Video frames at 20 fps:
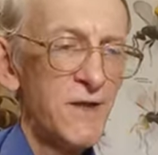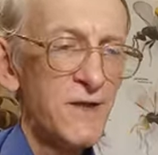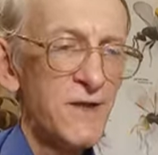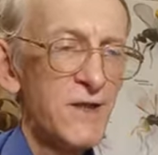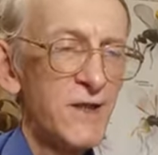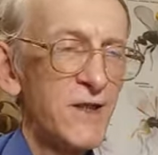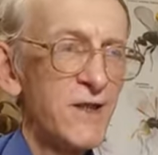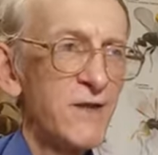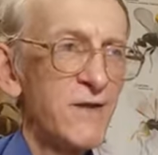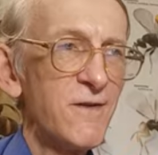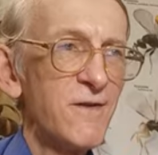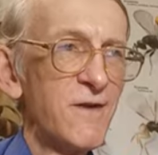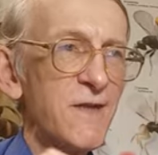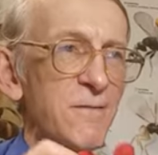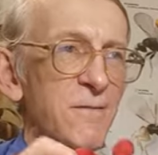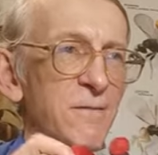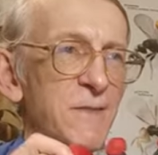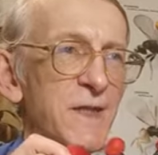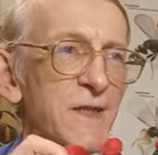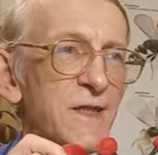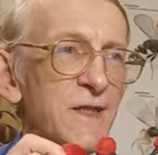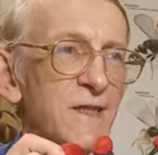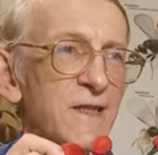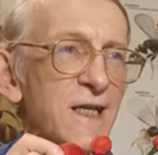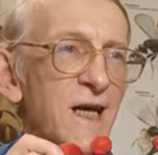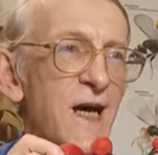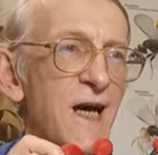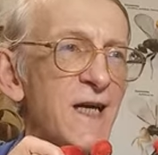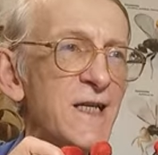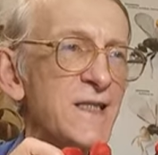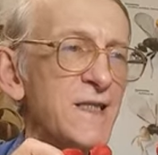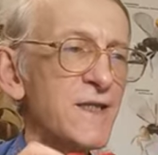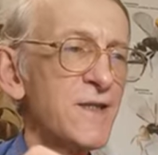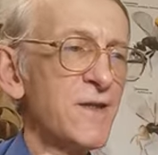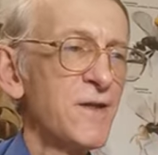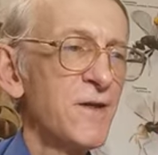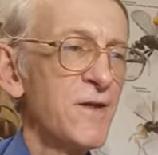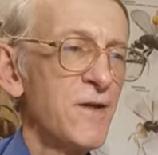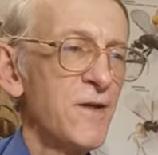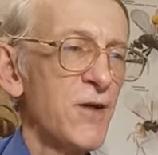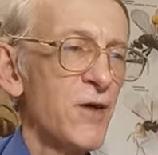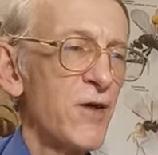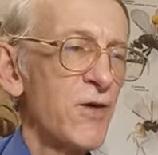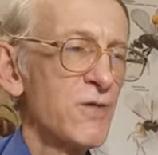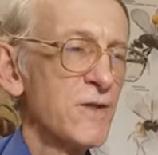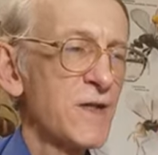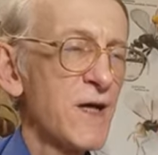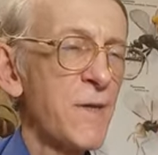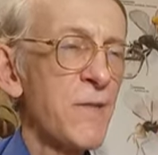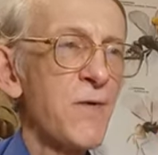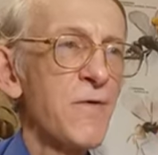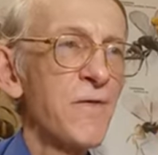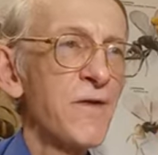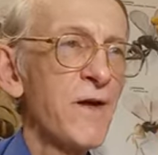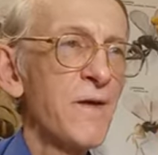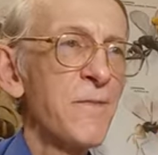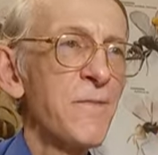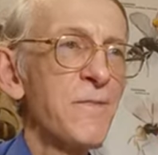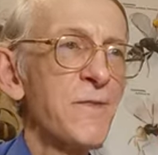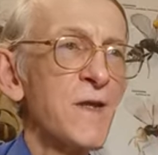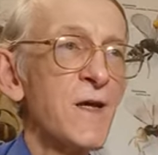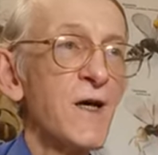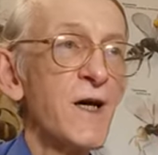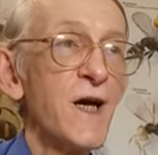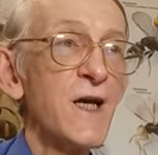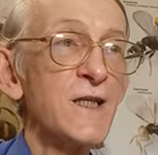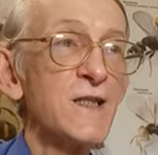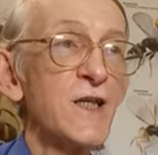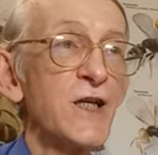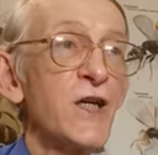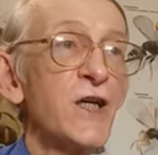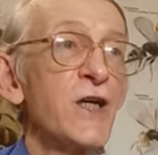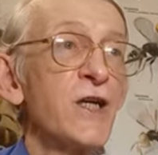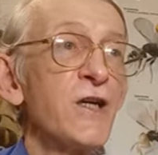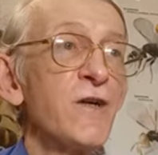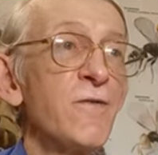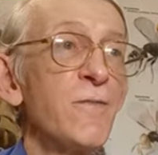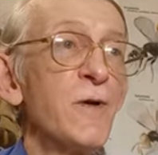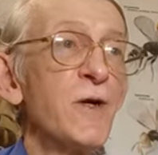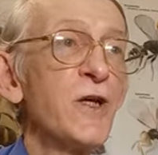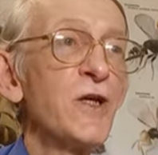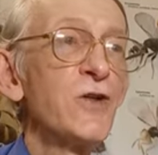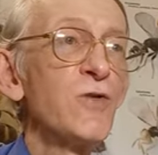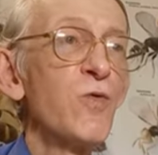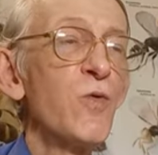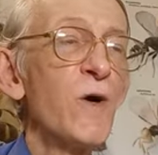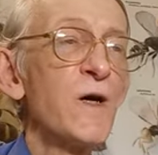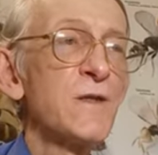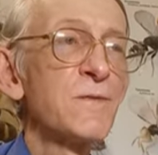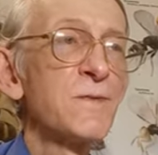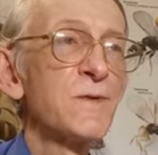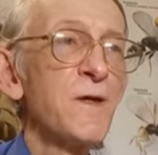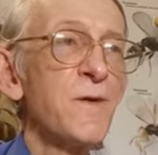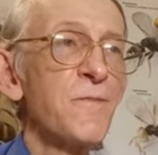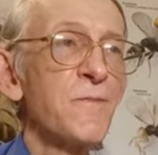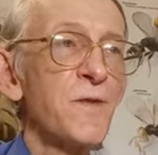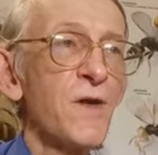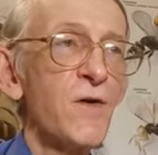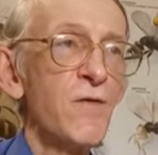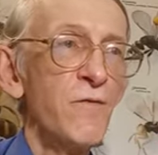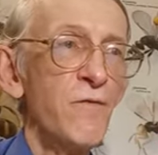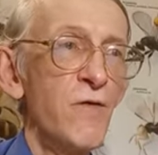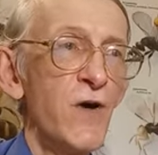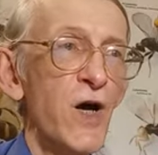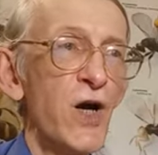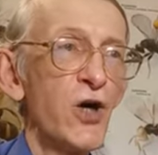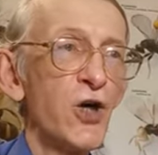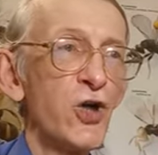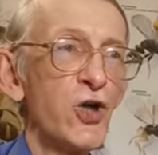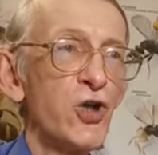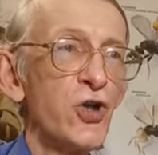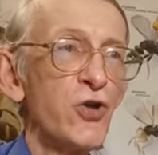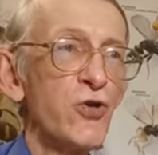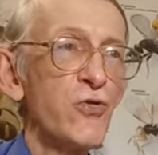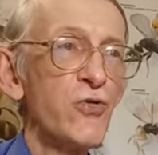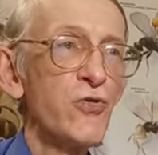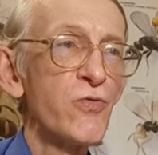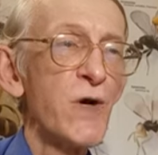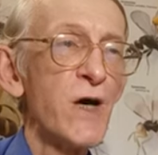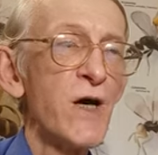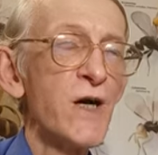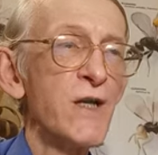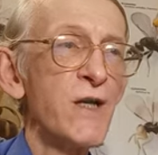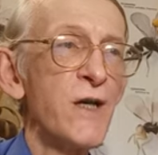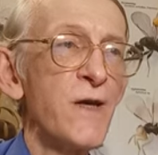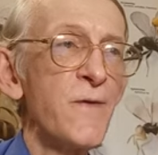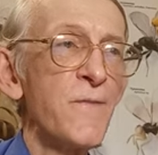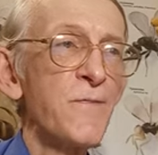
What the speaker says: till the middle size, or some of them as ichneumonida wasps, very huge one,